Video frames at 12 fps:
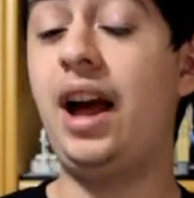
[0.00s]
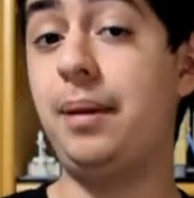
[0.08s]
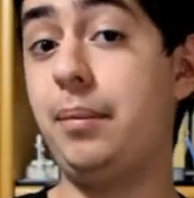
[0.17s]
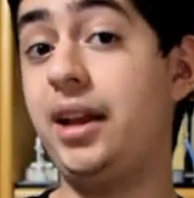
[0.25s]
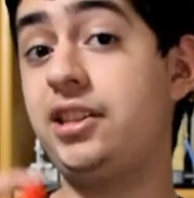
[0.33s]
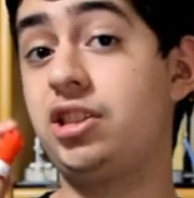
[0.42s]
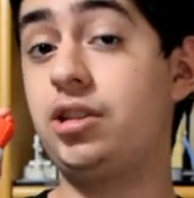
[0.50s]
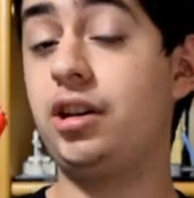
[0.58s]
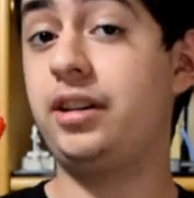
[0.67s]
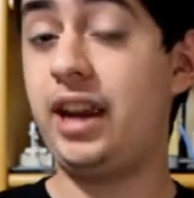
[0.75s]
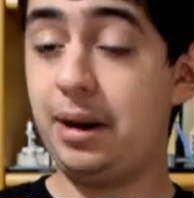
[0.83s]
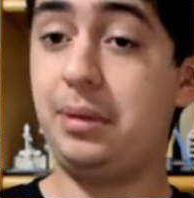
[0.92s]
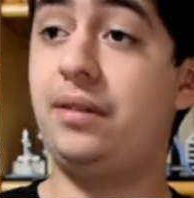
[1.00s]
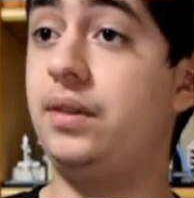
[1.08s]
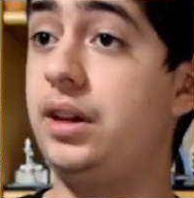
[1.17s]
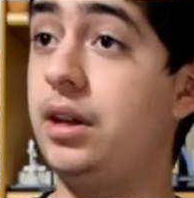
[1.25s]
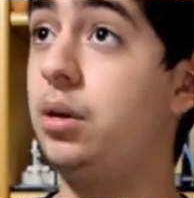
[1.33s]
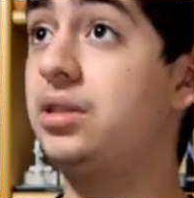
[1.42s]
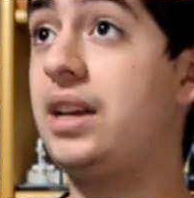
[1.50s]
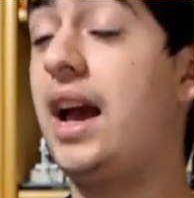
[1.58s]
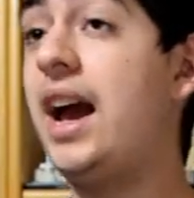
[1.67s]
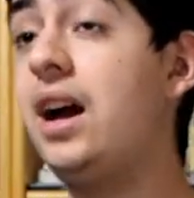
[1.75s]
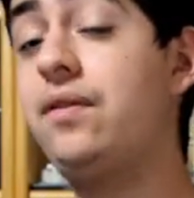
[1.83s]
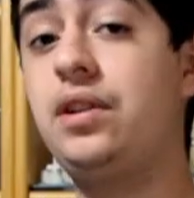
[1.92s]
I might start gaming videos
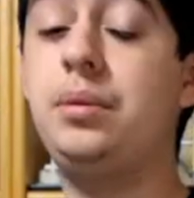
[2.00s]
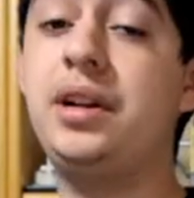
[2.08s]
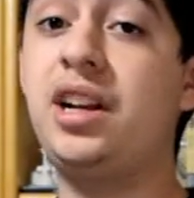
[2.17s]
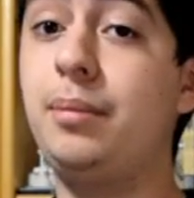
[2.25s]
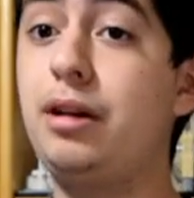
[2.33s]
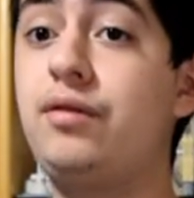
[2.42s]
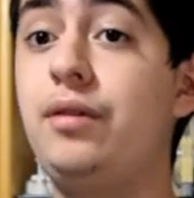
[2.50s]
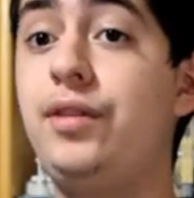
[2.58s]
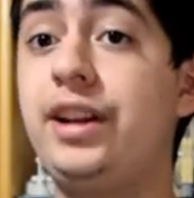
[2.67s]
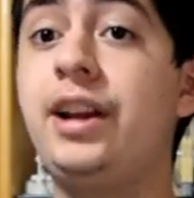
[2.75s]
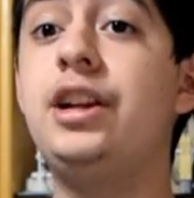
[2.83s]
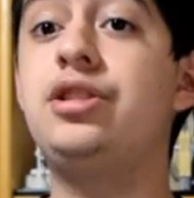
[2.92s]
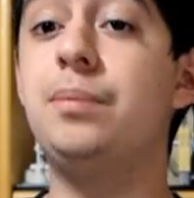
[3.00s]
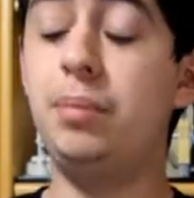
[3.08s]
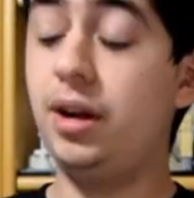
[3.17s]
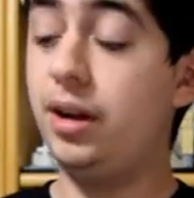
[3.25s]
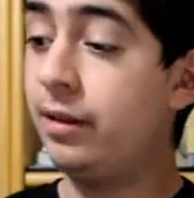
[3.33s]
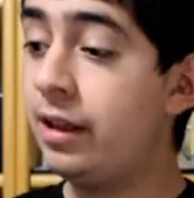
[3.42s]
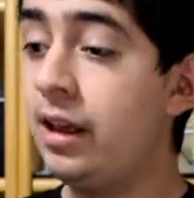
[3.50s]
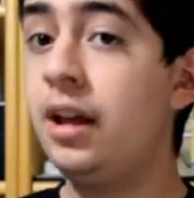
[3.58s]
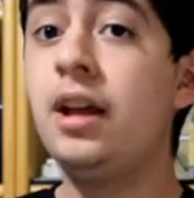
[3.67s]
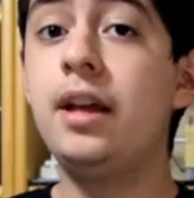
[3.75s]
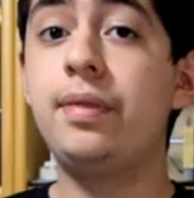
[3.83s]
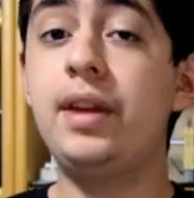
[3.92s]
after we come from vacation, but
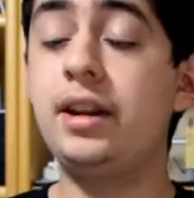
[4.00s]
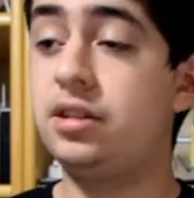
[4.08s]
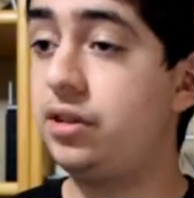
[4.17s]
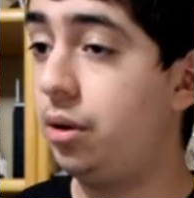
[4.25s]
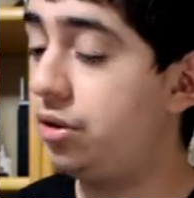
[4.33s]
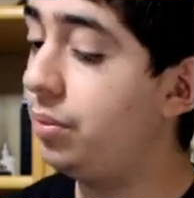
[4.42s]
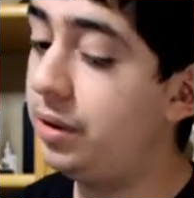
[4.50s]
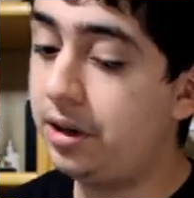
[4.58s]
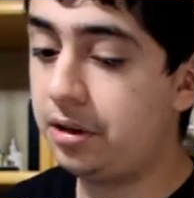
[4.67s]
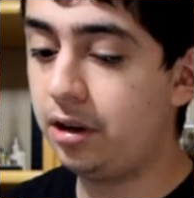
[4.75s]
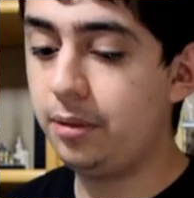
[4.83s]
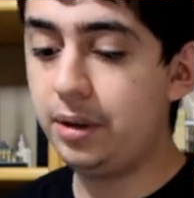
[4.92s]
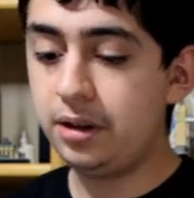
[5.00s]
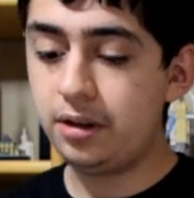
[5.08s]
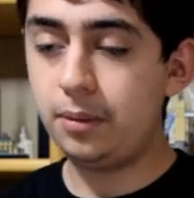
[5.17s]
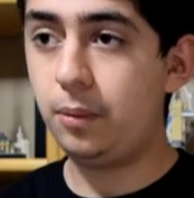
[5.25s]
that is still to be determined.